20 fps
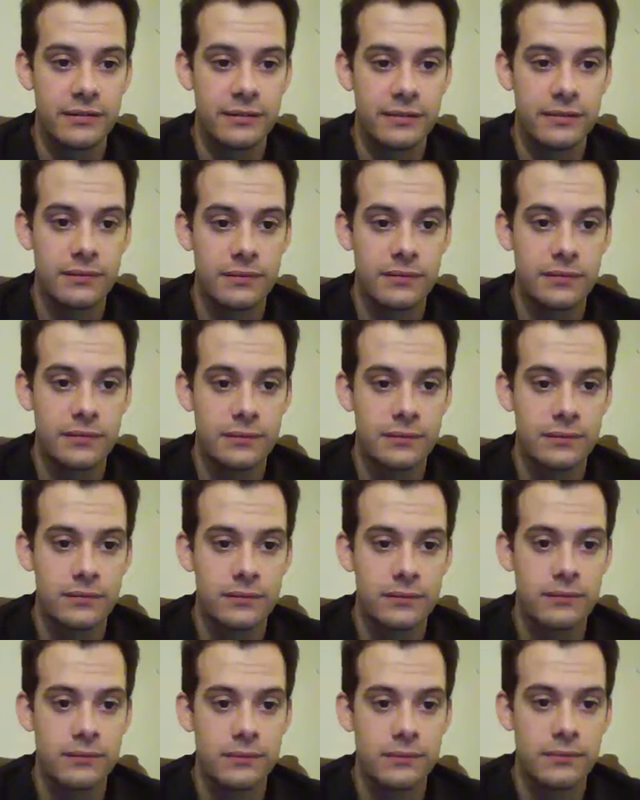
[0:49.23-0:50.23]

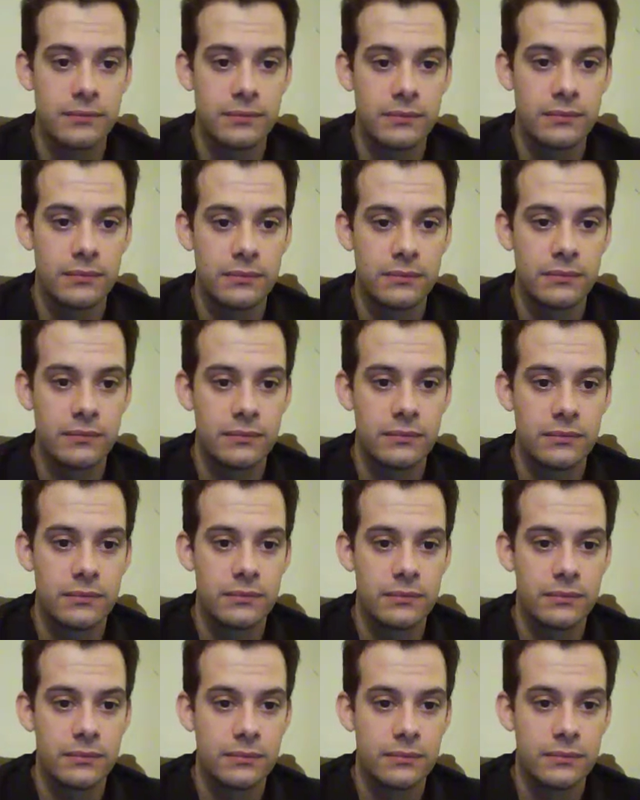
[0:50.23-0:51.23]

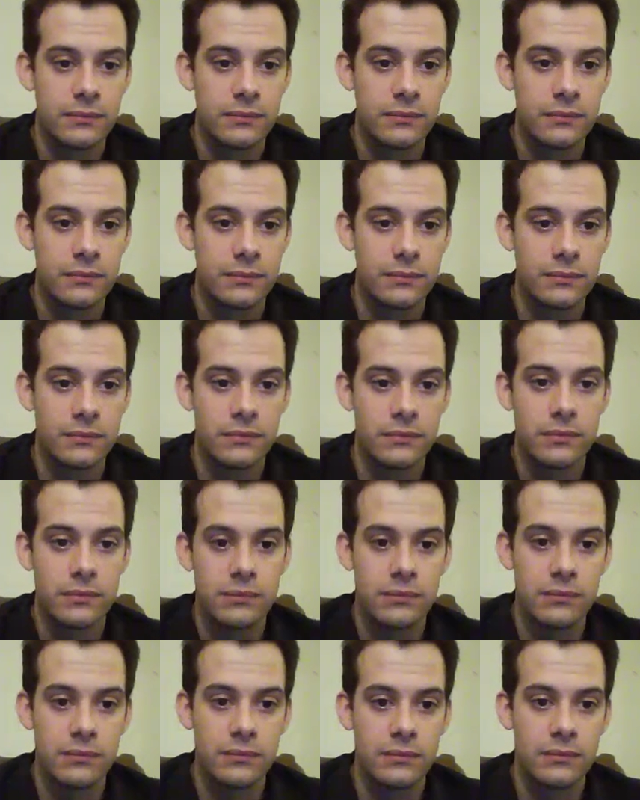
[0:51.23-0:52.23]

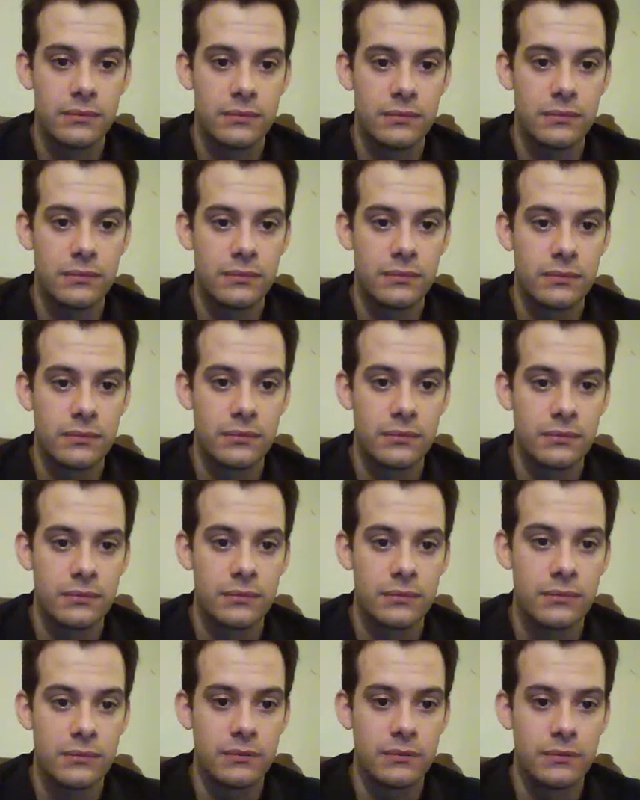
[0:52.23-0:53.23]

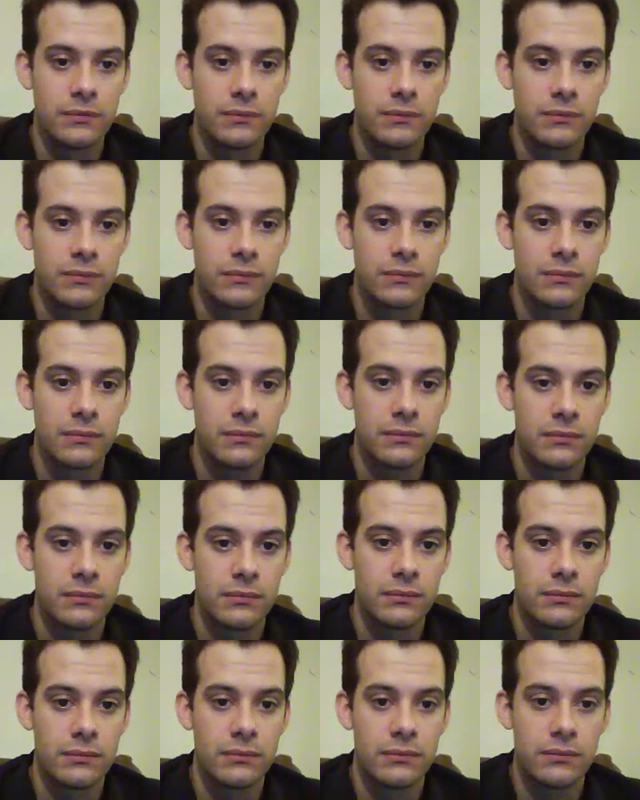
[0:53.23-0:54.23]

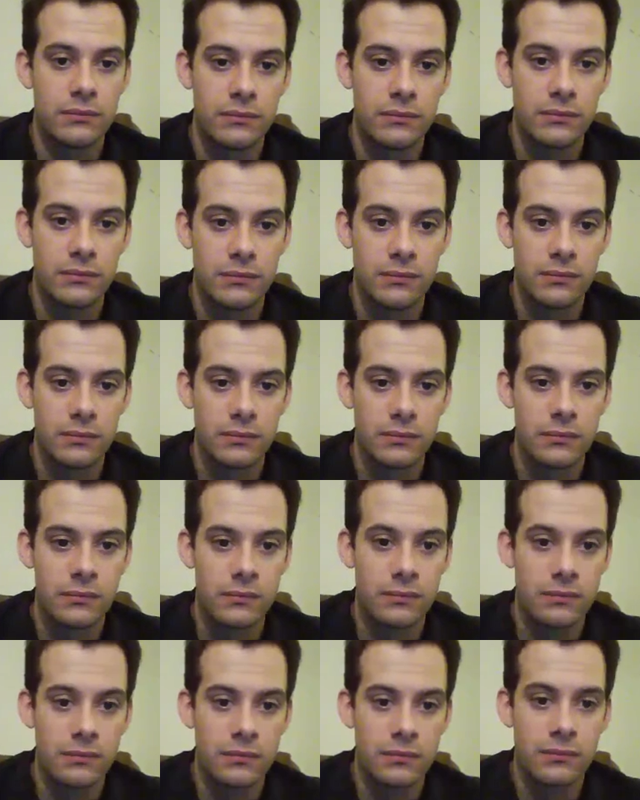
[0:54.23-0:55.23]

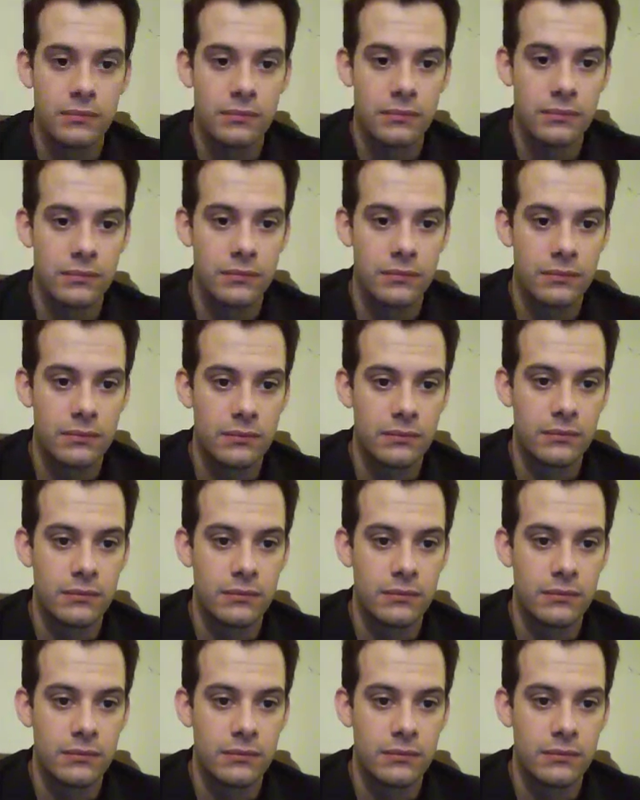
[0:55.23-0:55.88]
Nothing is said.